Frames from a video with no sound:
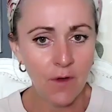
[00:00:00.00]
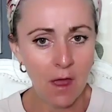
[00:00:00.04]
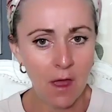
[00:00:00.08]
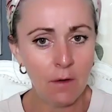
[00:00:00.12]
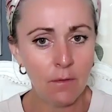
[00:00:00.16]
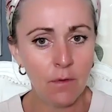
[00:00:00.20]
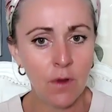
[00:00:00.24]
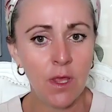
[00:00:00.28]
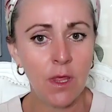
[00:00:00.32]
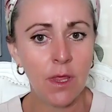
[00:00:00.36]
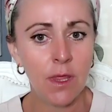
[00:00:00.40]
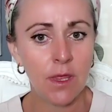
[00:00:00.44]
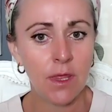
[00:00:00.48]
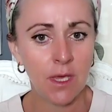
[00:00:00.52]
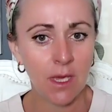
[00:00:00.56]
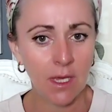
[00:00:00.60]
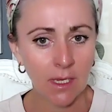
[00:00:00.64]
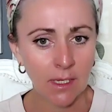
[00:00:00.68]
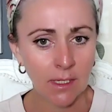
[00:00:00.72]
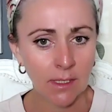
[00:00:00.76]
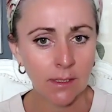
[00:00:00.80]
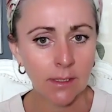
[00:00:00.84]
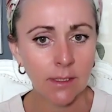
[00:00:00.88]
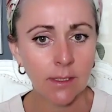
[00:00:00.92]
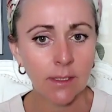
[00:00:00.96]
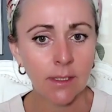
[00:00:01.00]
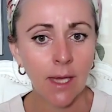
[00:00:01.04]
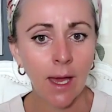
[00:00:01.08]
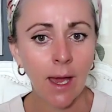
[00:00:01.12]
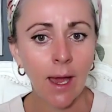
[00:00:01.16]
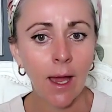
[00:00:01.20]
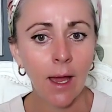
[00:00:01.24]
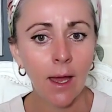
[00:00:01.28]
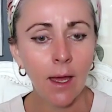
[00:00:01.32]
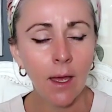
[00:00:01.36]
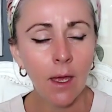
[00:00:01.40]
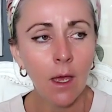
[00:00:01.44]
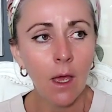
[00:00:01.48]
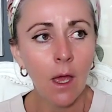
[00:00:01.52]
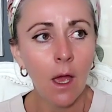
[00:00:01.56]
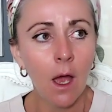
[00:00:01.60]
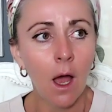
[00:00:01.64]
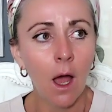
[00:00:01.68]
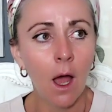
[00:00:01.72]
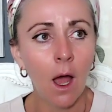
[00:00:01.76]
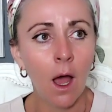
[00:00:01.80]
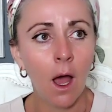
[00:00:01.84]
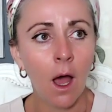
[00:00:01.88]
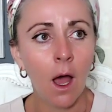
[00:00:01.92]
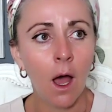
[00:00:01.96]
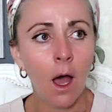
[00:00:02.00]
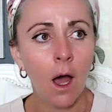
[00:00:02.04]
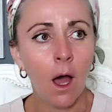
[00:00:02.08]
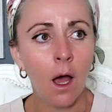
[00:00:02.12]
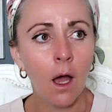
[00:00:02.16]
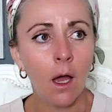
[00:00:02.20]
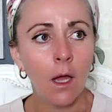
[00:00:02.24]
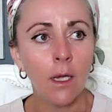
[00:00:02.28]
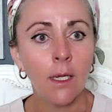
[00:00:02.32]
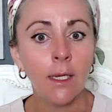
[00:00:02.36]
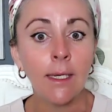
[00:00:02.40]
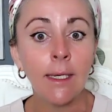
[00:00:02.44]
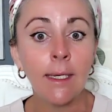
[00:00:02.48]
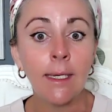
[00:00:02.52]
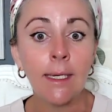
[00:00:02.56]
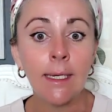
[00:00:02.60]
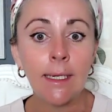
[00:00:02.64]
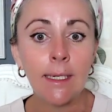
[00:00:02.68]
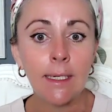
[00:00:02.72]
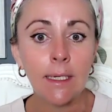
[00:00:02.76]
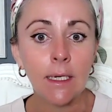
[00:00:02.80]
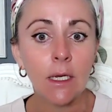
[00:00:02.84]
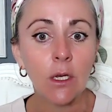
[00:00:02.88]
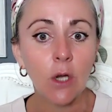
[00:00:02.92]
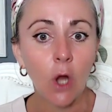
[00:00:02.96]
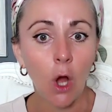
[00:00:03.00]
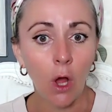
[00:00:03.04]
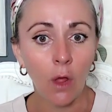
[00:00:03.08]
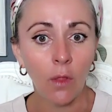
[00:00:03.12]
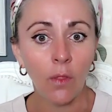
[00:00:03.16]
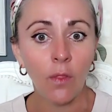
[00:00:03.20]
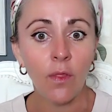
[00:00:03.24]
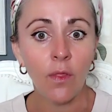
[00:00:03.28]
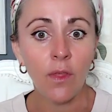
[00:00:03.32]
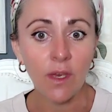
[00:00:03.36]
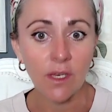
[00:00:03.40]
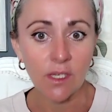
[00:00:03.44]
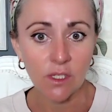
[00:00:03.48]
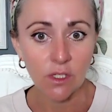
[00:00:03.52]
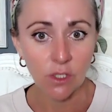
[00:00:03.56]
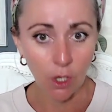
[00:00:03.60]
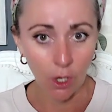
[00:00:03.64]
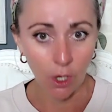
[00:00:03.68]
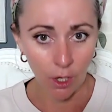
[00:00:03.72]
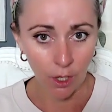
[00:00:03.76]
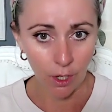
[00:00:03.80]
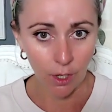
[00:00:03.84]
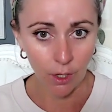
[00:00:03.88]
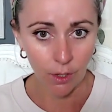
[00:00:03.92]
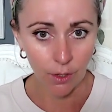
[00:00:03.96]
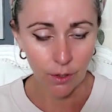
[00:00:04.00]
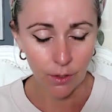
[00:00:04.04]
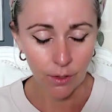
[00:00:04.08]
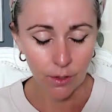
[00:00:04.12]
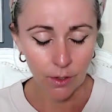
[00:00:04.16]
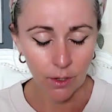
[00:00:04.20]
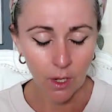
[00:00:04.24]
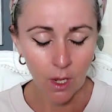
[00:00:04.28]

very things that are needed on this earth